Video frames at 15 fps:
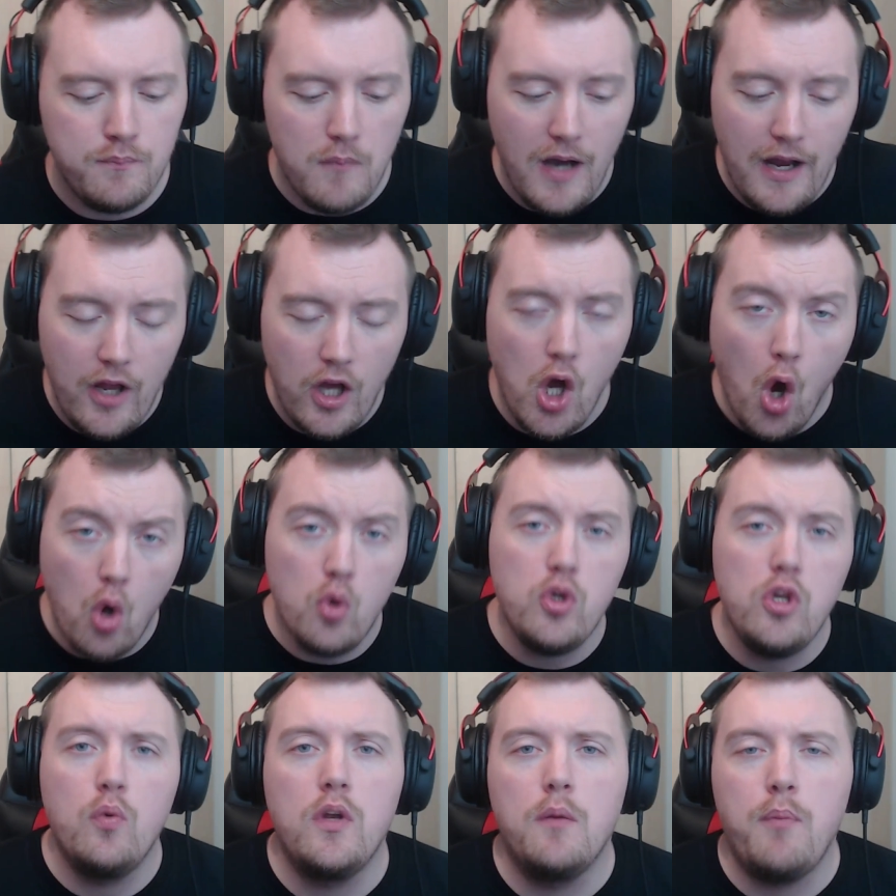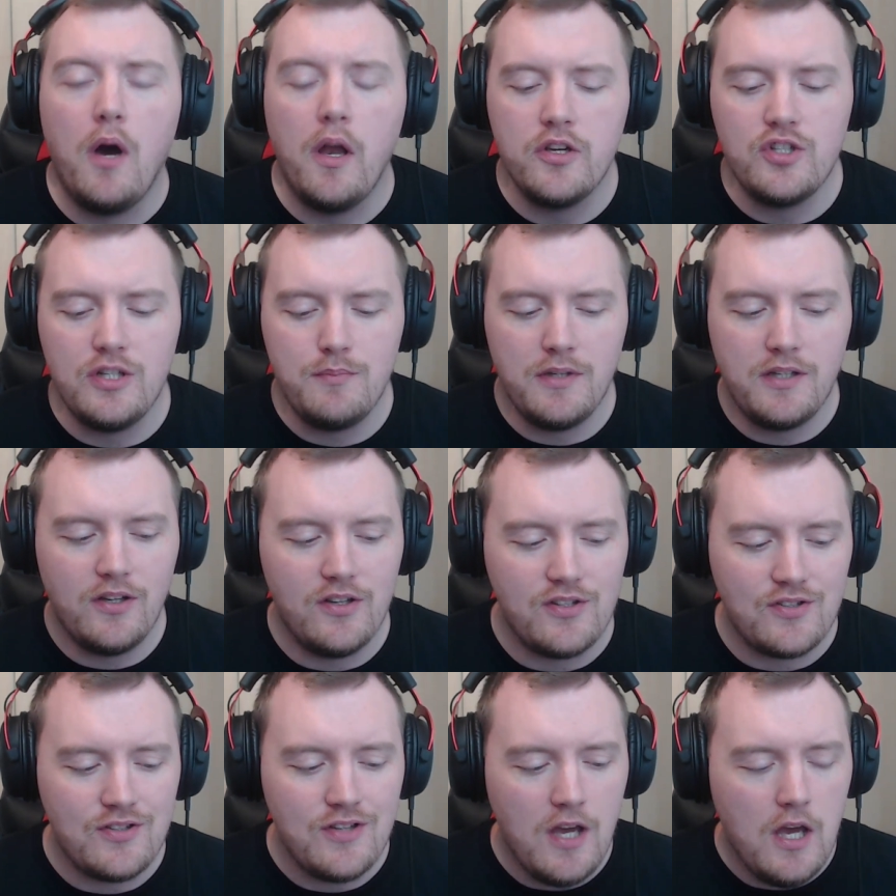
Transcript: And I owe you an apology, because